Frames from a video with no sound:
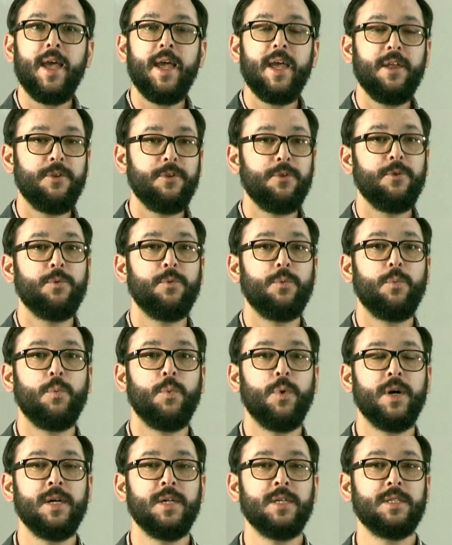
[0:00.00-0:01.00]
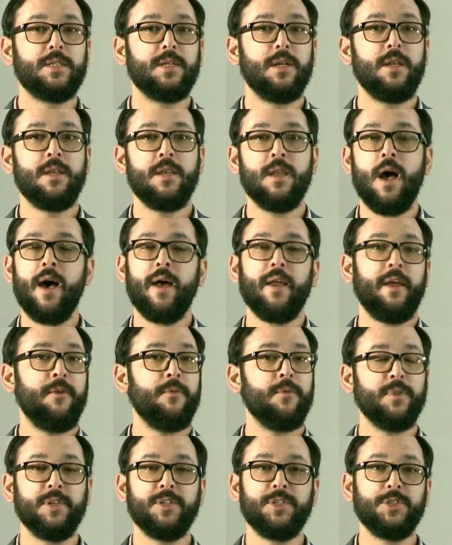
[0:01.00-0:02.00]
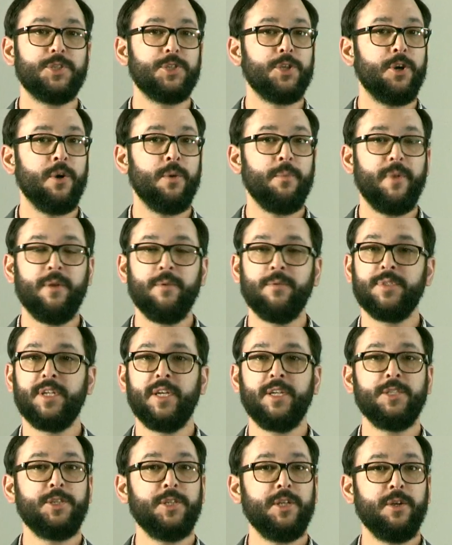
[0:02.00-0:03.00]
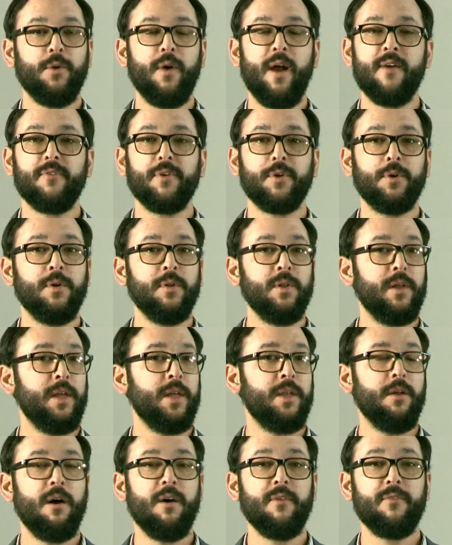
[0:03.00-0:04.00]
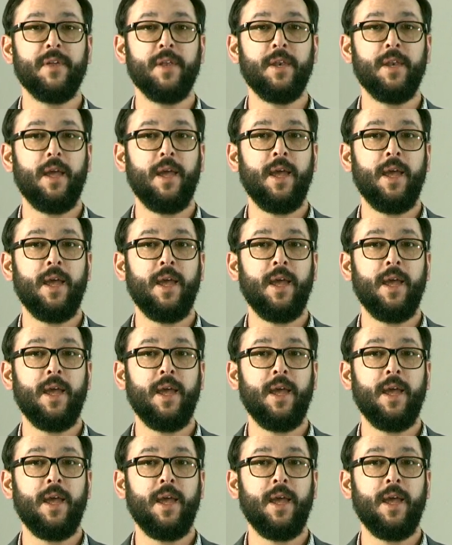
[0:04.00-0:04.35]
Hindu was not a religious term, it was a geographical and often